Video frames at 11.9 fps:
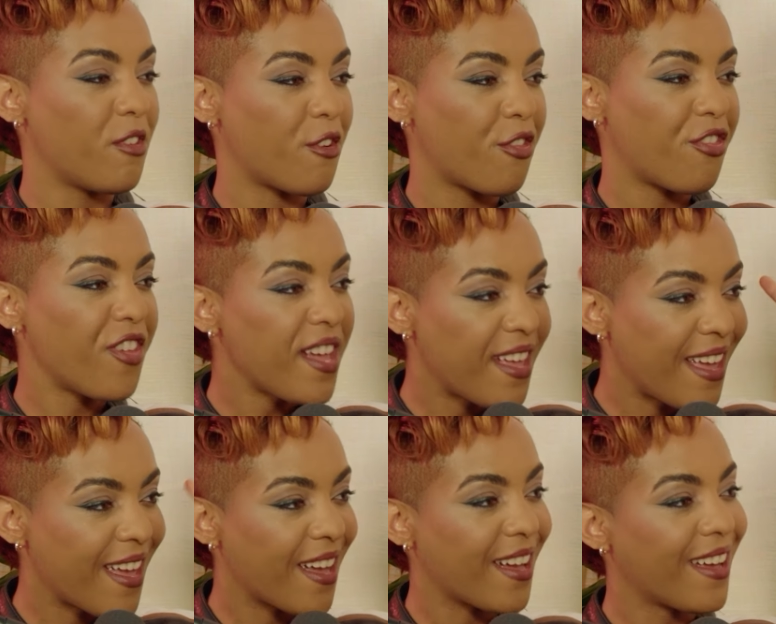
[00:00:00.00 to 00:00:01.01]
They're
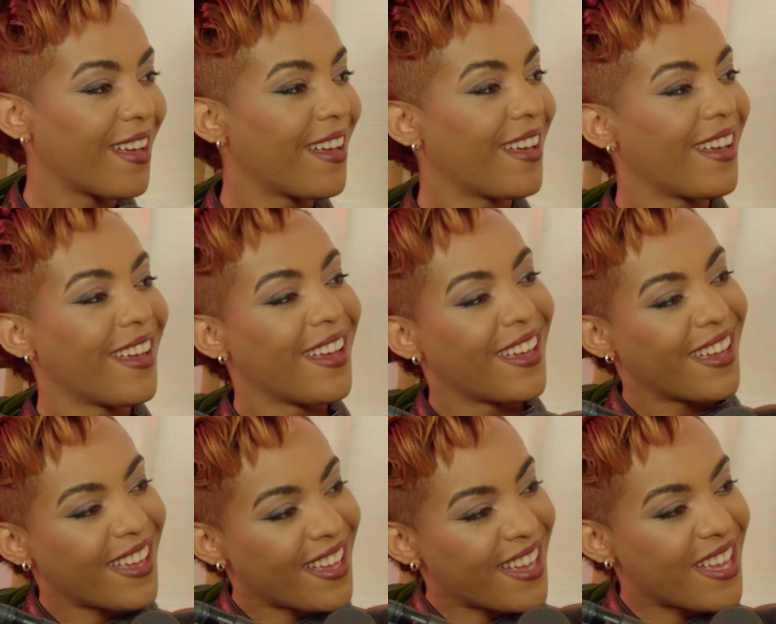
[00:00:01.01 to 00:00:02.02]
thinking
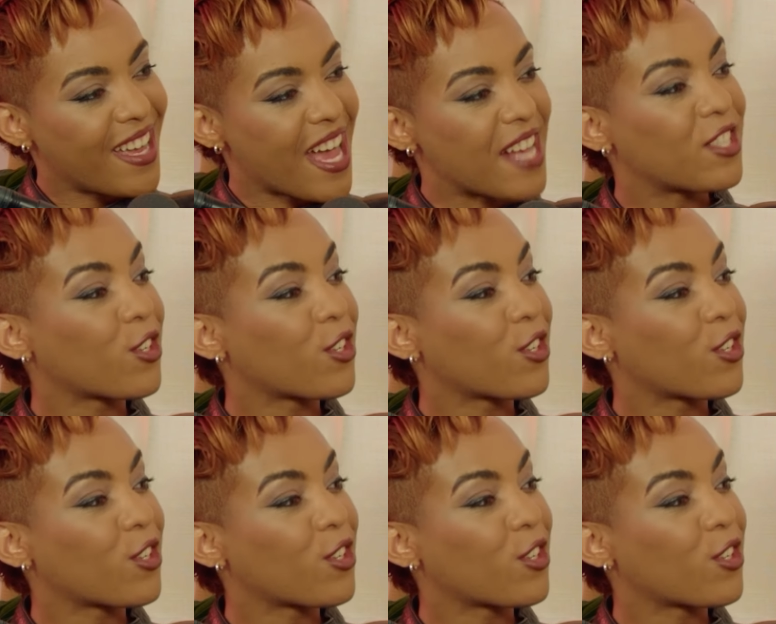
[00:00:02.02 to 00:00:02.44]
as a